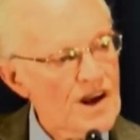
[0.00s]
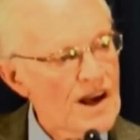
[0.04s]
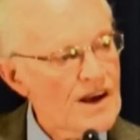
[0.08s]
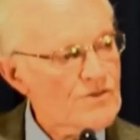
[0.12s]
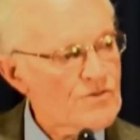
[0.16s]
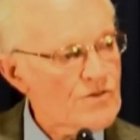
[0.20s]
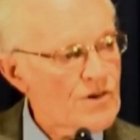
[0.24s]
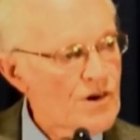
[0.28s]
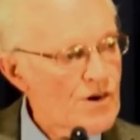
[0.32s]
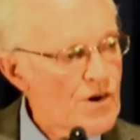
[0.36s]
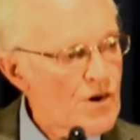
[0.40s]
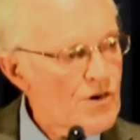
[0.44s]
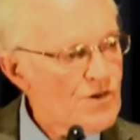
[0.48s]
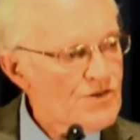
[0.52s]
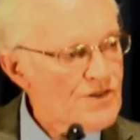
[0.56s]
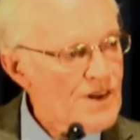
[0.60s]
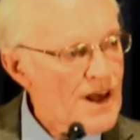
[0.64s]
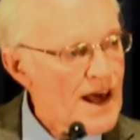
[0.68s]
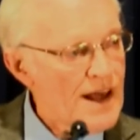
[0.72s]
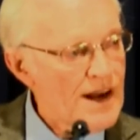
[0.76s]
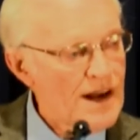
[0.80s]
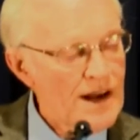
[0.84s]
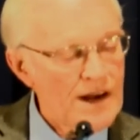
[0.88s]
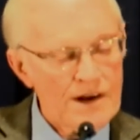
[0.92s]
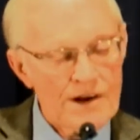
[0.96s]
to introduce
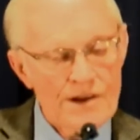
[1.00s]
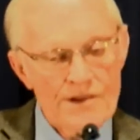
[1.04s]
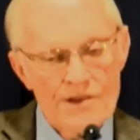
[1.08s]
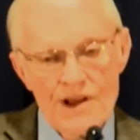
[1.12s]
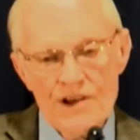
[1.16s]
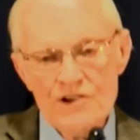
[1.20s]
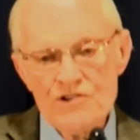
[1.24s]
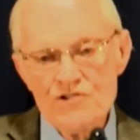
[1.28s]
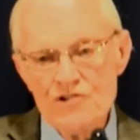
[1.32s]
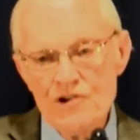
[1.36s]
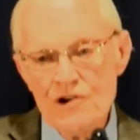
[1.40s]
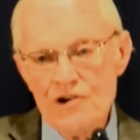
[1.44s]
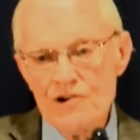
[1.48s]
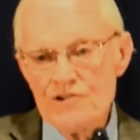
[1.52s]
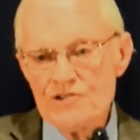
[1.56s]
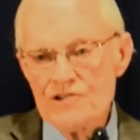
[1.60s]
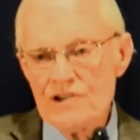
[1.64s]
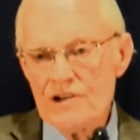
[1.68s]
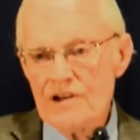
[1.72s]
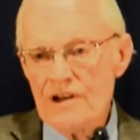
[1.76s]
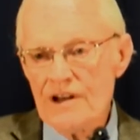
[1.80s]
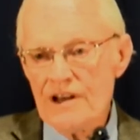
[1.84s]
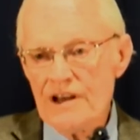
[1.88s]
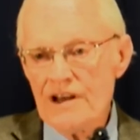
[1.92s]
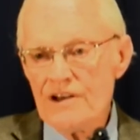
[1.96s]
that into this church
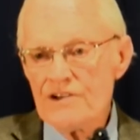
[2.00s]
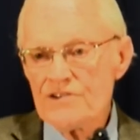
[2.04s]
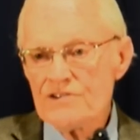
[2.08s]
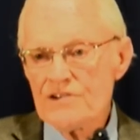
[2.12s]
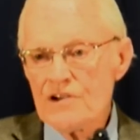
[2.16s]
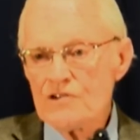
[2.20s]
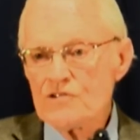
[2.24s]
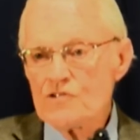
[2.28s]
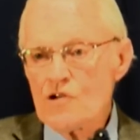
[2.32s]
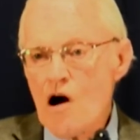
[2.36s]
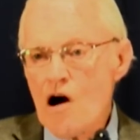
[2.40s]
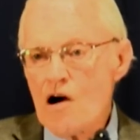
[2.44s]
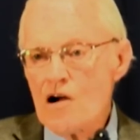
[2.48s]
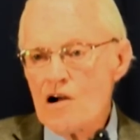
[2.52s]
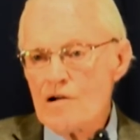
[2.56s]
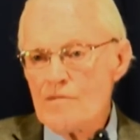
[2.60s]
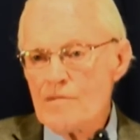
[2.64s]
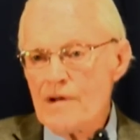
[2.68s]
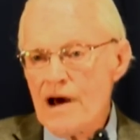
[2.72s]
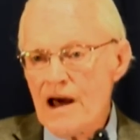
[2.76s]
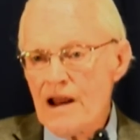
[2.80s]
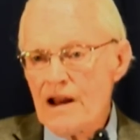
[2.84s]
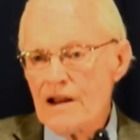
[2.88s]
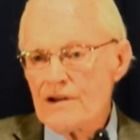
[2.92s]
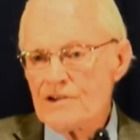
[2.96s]
at least and talk
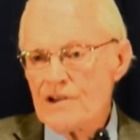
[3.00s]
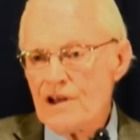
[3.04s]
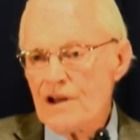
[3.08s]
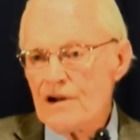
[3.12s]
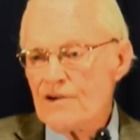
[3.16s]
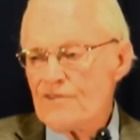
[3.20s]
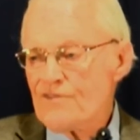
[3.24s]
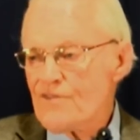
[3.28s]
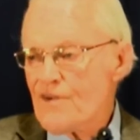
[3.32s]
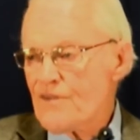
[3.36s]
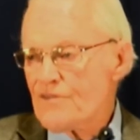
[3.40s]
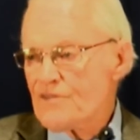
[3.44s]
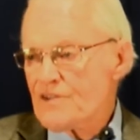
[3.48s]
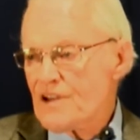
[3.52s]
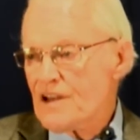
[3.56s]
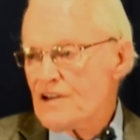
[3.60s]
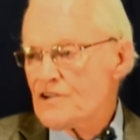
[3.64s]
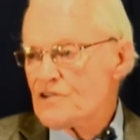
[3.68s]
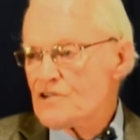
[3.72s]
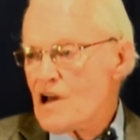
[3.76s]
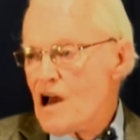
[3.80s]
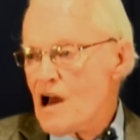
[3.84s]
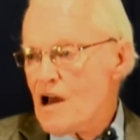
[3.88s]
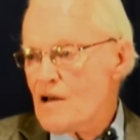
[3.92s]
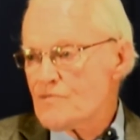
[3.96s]
about it 10 or
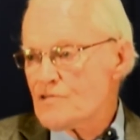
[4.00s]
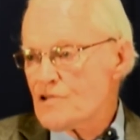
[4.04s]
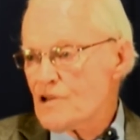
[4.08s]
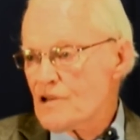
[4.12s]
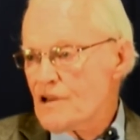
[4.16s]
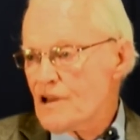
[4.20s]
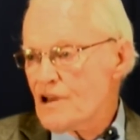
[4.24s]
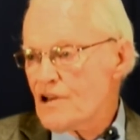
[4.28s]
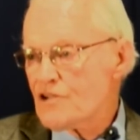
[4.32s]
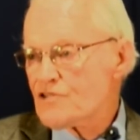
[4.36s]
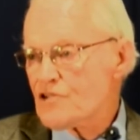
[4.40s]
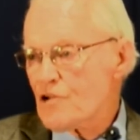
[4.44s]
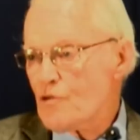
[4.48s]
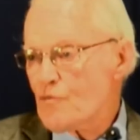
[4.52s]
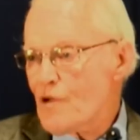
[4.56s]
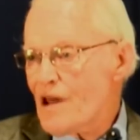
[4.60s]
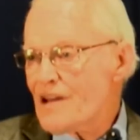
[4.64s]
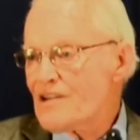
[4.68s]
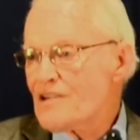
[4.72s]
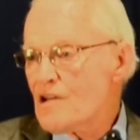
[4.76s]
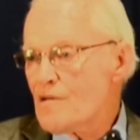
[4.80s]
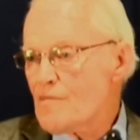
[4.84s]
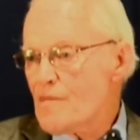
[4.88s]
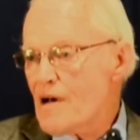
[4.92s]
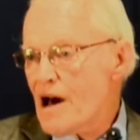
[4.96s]
15 times at least and
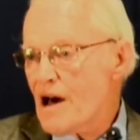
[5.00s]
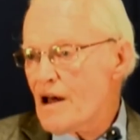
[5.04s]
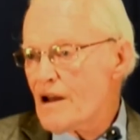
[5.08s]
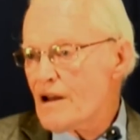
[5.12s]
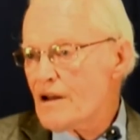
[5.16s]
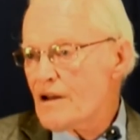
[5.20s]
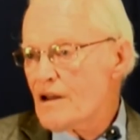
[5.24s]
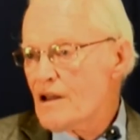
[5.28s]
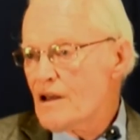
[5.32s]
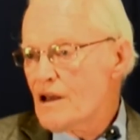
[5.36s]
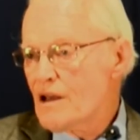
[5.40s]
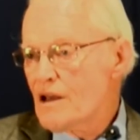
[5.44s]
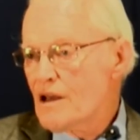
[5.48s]
written about it.